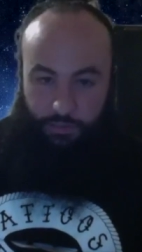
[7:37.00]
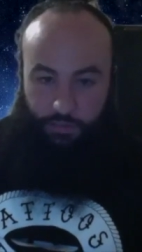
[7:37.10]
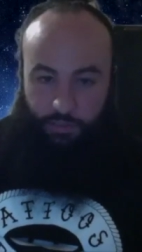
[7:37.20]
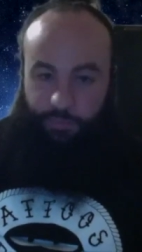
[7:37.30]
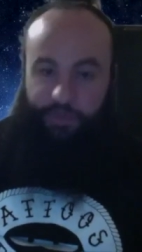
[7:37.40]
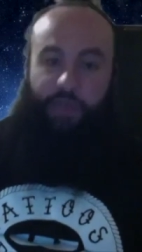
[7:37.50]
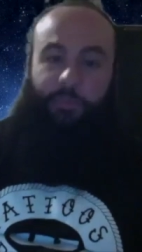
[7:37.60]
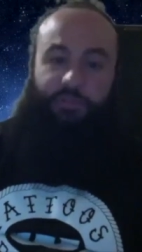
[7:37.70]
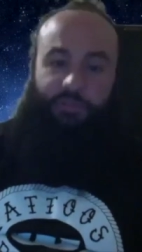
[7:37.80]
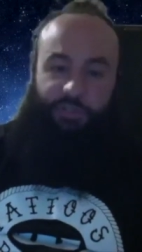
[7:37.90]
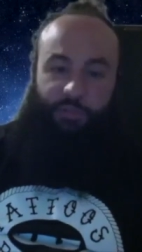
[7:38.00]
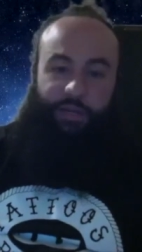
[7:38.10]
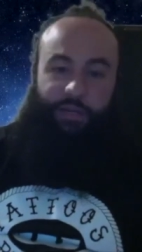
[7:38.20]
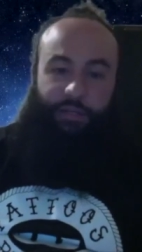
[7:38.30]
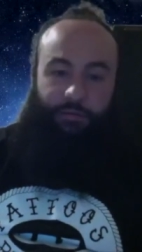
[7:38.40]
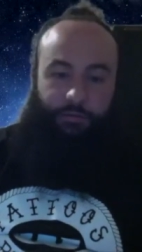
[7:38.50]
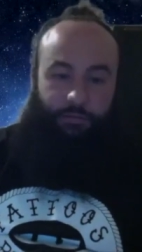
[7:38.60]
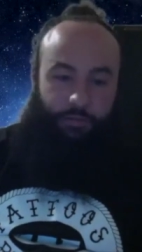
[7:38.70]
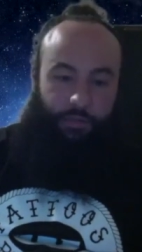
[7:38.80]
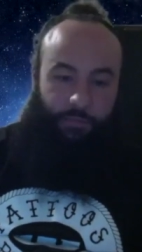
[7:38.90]
be able to train it,
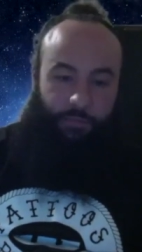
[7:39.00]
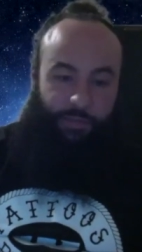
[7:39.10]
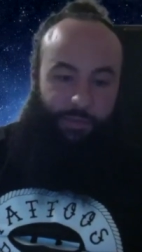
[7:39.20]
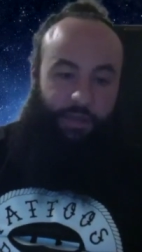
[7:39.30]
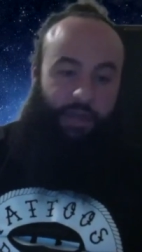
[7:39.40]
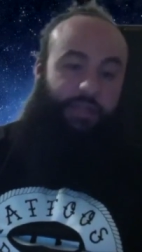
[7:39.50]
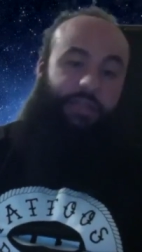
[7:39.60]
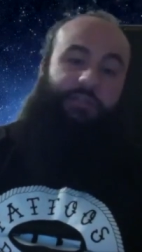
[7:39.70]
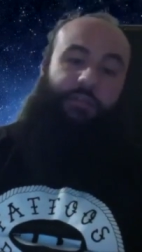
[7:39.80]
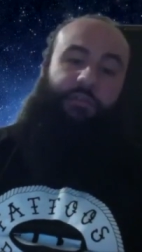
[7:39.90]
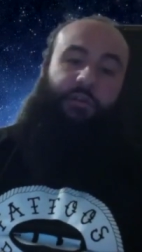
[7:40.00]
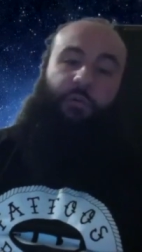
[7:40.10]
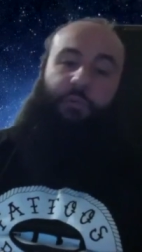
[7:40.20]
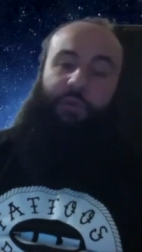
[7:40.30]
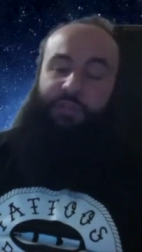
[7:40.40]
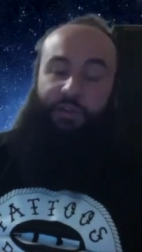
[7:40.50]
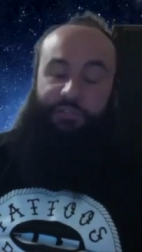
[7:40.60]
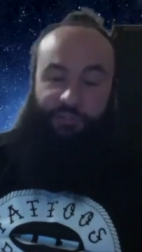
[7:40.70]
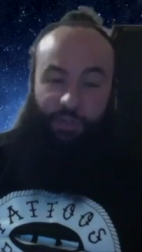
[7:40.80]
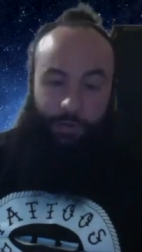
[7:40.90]
and maybe not need to throw a ton of
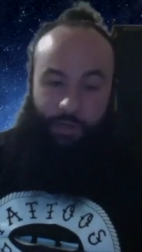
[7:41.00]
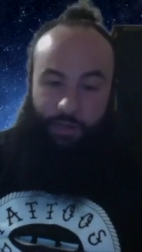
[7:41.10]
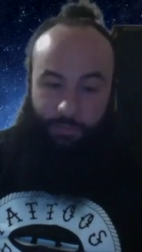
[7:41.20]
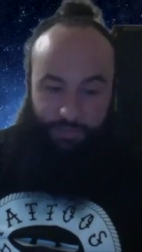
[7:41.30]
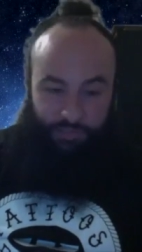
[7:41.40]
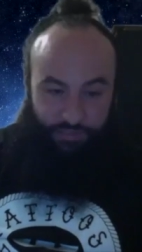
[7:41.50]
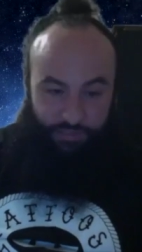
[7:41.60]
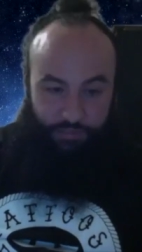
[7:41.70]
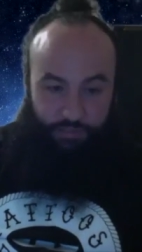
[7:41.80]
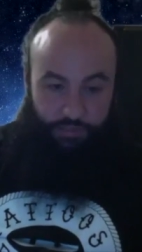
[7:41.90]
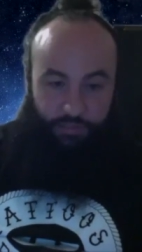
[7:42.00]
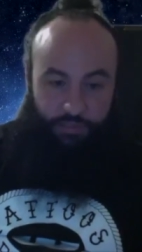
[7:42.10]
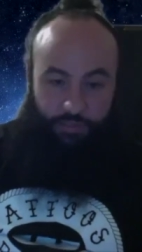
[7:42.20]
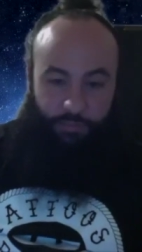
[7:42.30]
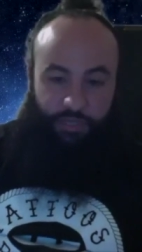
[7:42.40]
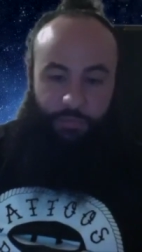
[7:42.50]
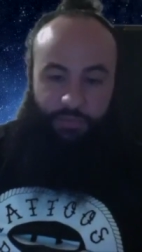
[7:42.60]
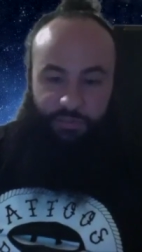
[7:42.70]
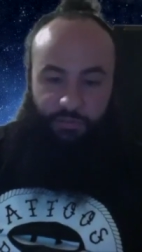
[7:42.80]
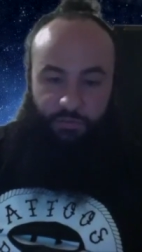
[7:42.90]
straight weight on, but just be able
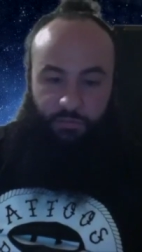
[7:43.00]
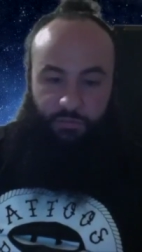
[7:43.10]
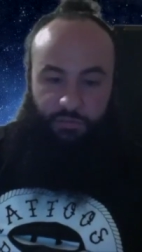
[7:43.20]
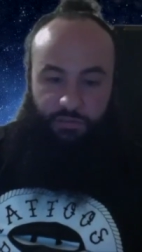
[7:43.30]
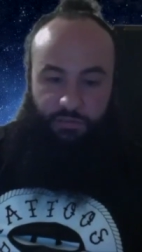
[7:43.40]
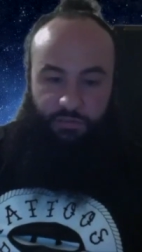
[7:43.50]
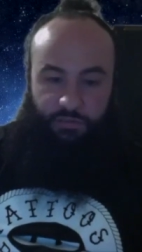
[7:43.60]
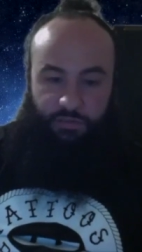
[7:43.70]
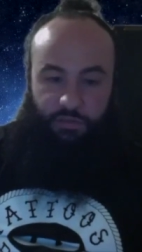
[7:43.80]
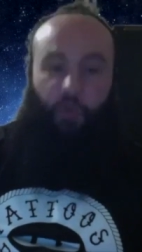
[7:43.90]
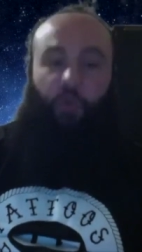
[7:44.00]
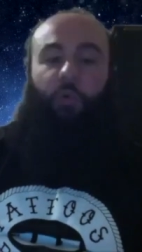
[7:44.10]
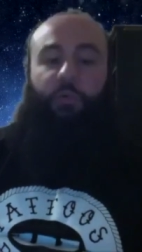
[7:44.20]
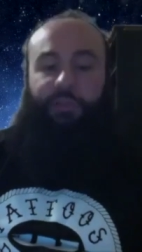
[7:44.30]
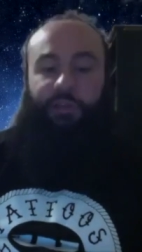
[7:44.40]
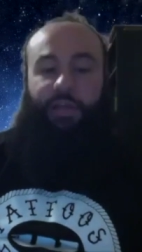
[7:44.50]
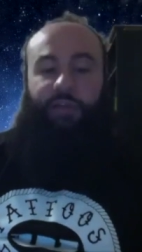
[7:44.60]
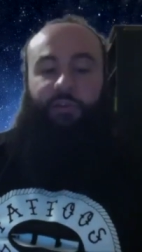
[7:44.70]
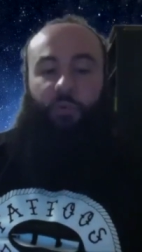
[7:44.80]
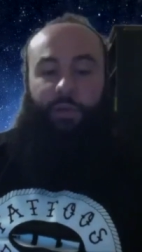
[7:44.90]
to hold a little
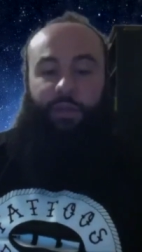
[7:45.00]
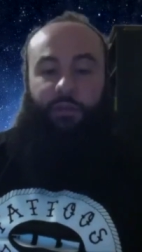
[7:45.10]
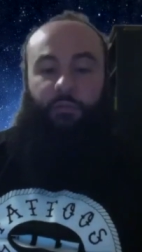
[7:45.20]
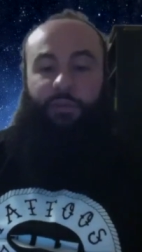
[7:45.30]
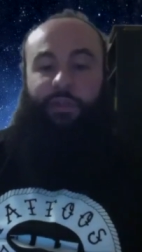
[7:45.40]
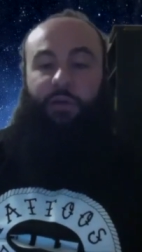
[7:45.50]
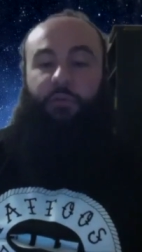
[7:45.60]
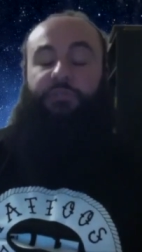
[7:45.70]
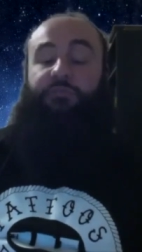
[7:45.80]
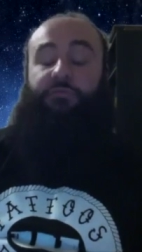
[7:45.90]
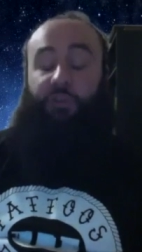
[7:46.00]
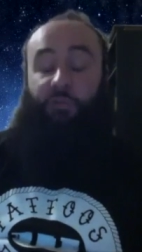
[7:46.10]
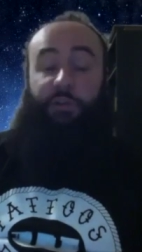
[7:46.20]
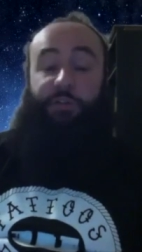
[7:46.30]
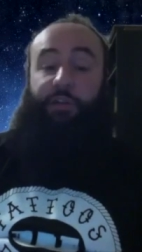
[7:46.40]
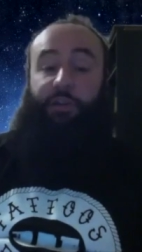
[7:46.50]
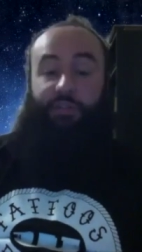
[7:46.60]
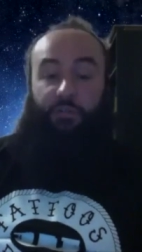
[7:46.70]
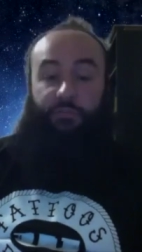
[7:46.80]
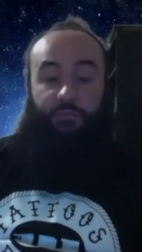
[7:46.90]
heavier weight without just crushing
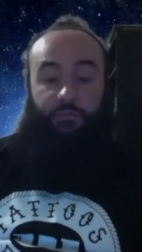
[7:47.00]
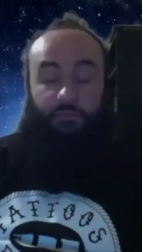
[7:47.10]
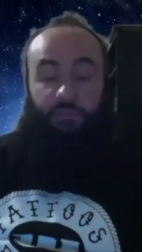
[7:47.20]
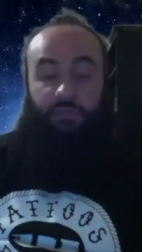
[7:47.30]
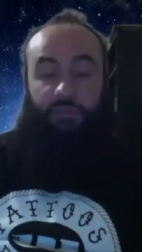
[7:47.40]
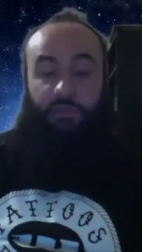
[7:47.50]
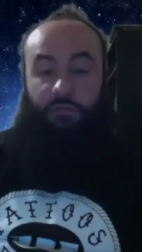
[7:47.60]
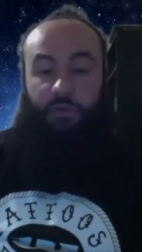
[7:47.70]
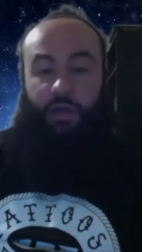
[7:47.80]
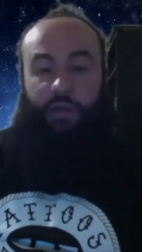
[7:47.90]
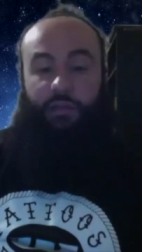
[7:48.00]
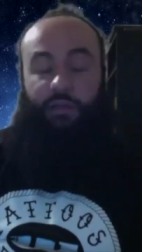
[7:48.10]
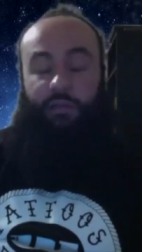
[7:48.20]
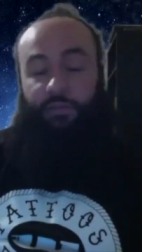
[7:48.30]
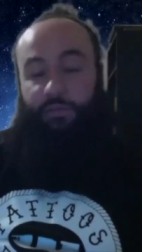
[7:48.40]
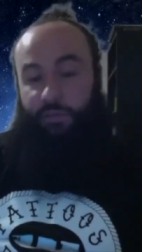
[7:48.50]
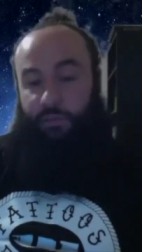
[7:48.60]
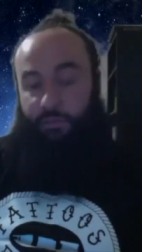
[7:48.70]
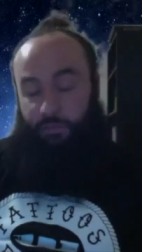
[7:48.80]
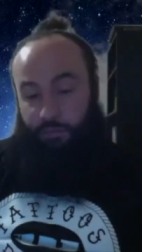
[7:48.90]
yourself. So I like using
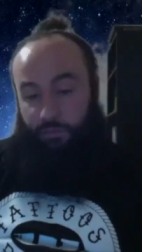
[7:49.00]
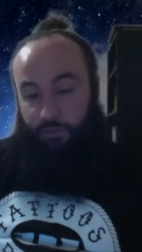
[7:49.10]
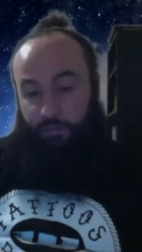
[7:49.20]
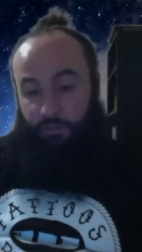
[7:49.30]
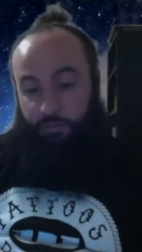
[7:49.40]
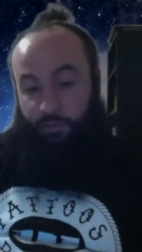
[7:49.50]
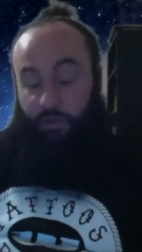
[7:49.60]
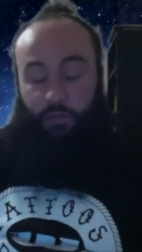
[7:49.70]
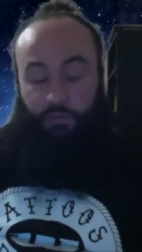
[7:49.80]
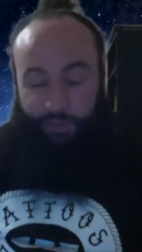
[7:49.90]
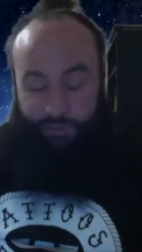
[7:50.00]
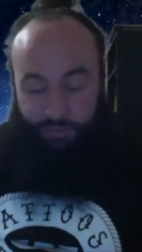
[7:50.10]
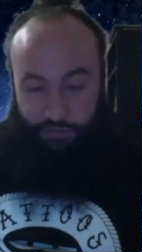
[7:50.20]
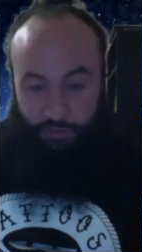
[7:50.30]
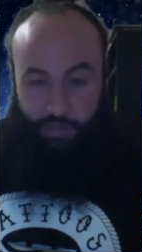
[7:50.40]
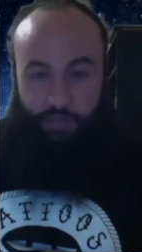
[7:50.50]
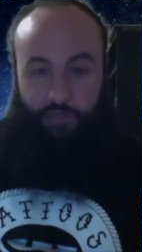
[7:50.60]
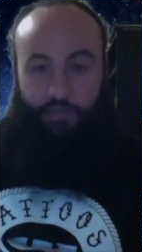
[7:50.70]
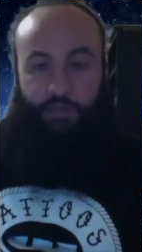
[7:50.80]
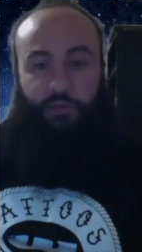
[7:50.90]
it in all phases of training, and
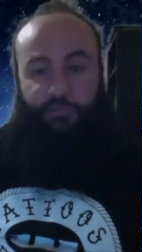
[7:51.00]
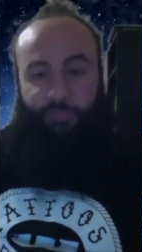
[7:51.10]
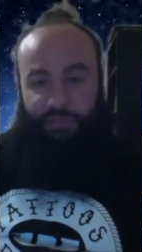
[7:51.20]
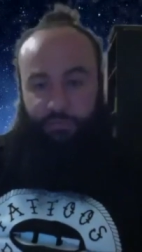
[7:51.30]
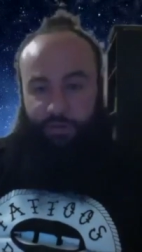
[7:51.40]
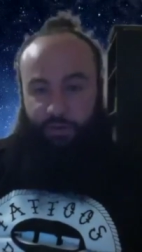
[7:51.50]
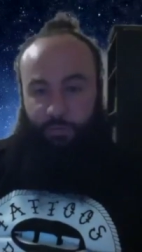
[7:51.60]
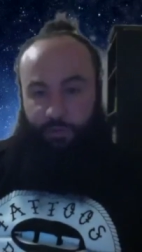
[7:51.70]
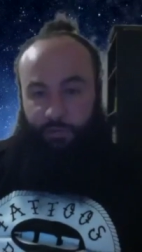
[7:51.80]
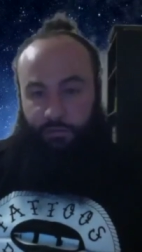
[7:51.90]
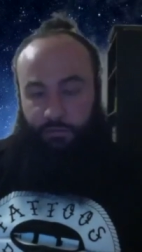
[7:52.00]
I think we've messed around with